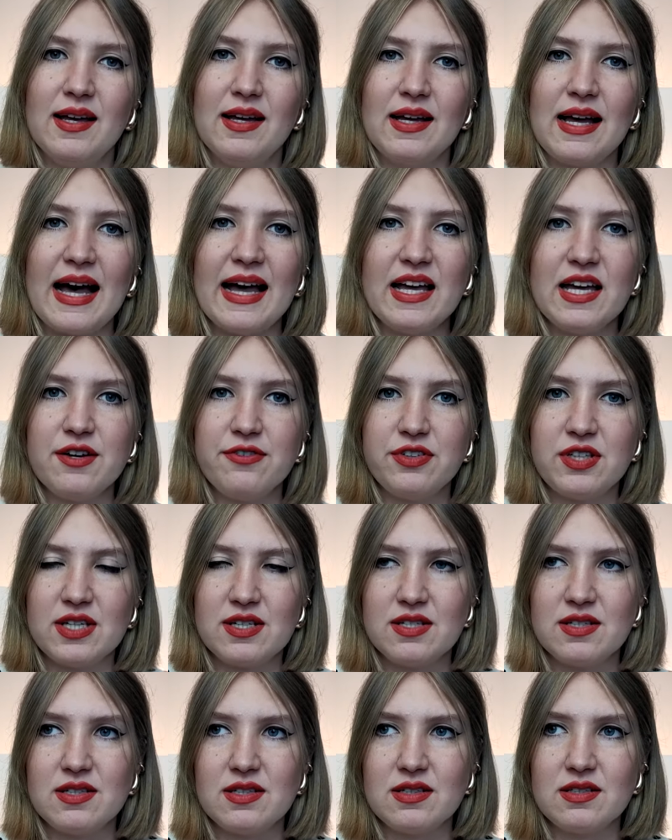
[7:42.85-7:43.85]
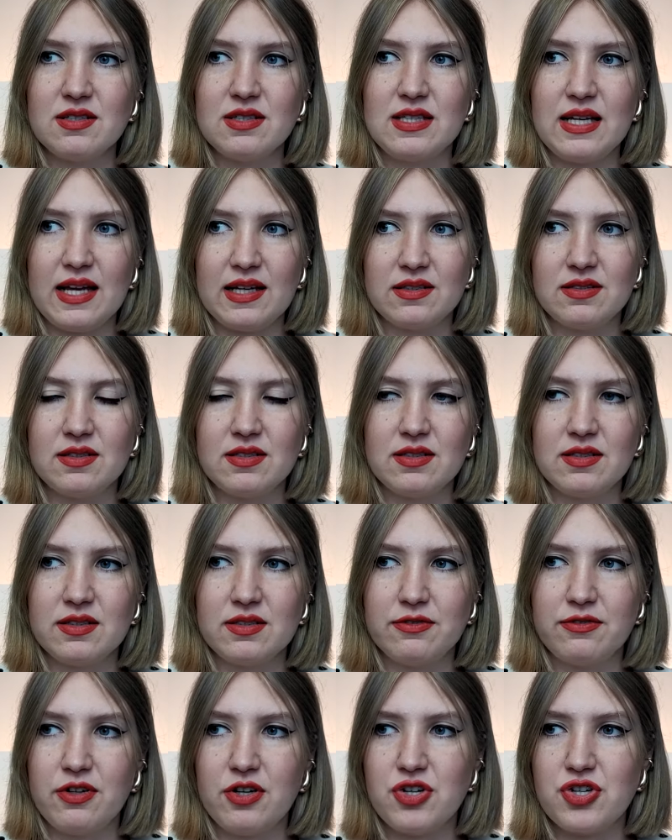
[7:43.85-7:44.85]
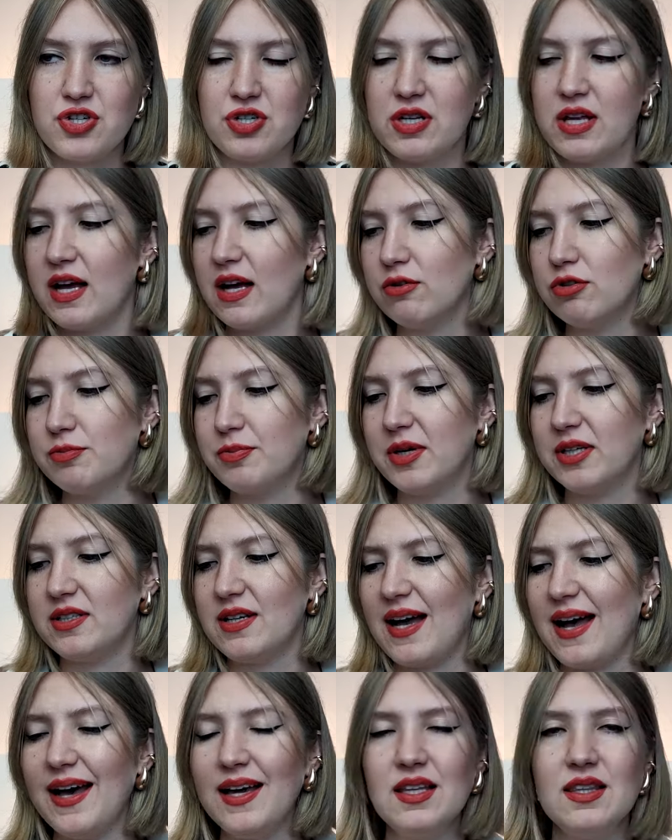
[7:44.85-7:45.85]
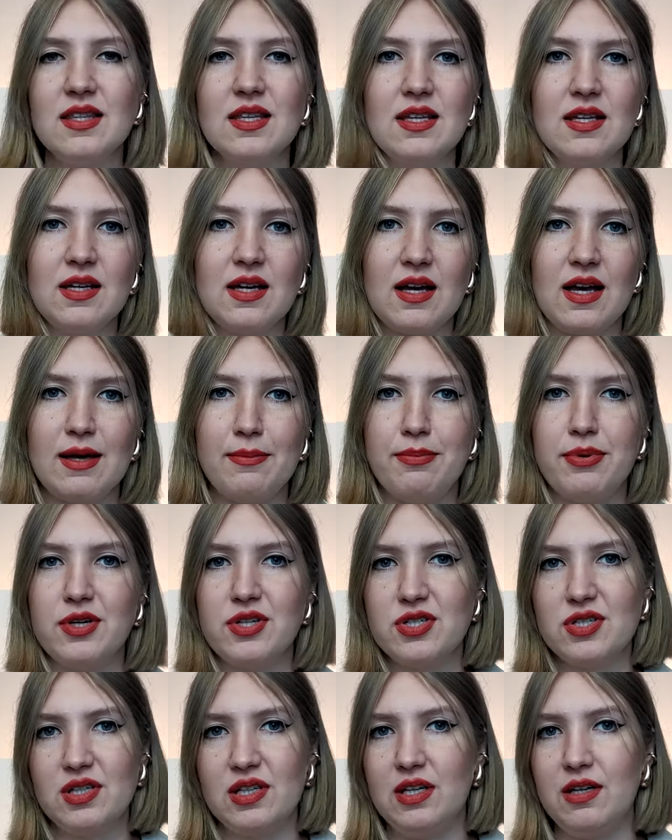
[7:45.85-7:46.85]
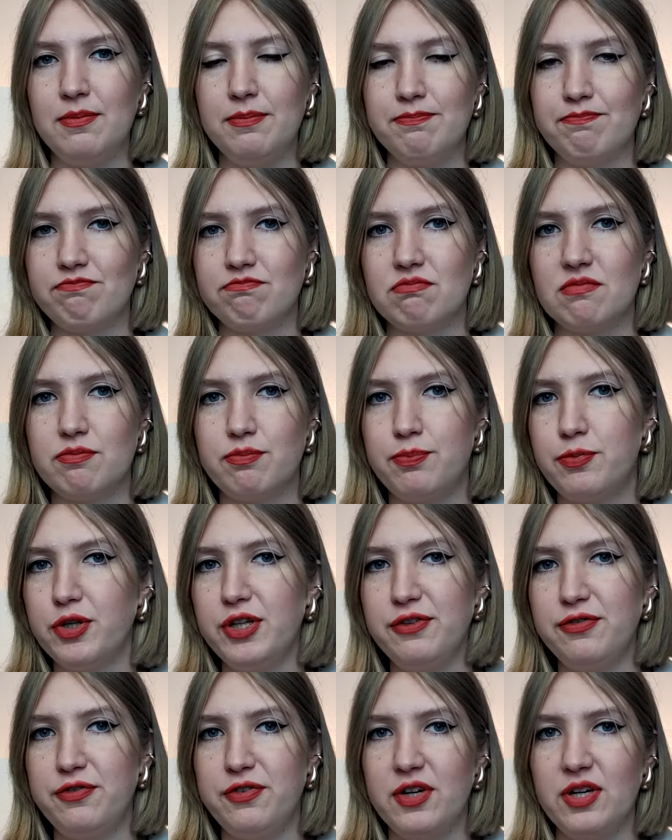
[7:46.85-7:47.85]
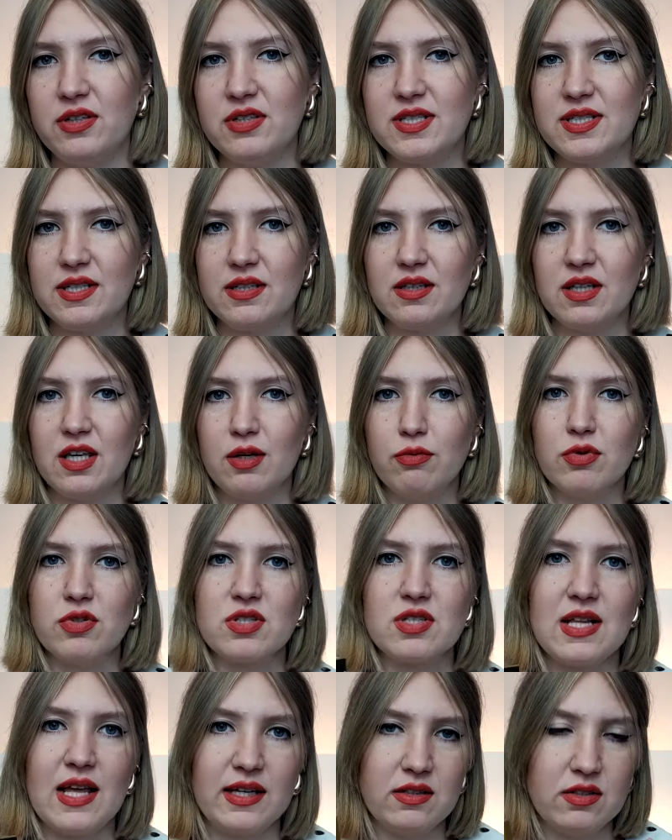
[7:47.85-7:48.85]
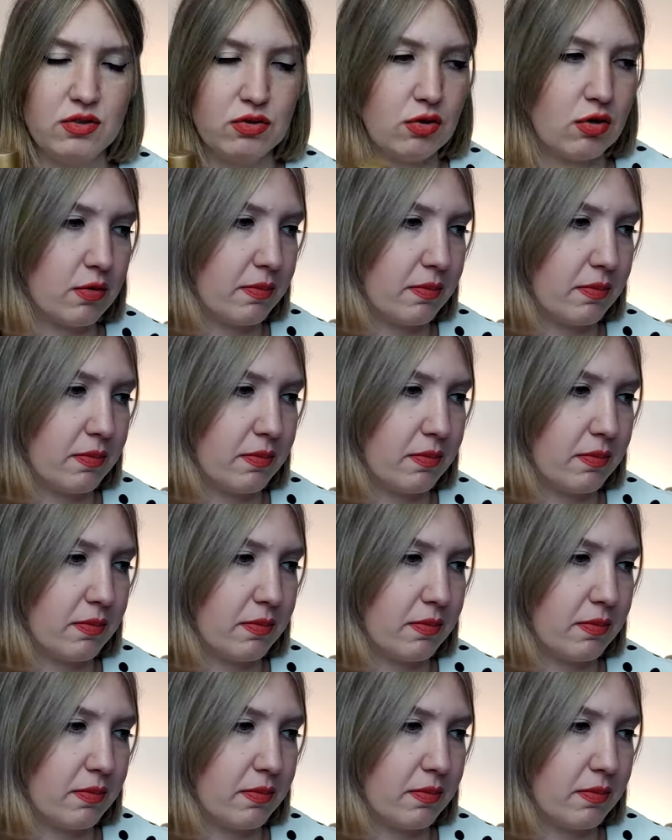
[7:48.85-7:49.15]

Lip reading: I have tested that version out, but I think I personally prefer Silky Woods, like the